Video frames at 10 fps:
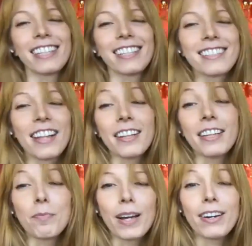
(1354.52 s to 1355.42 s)
like
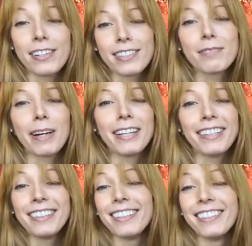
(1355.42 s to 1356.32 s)
slightly embarrassed by
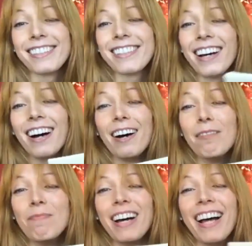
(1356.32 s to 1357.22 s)
this.
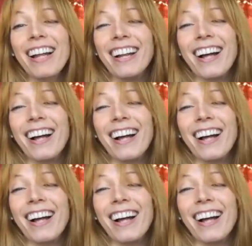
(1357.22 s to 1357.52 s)
But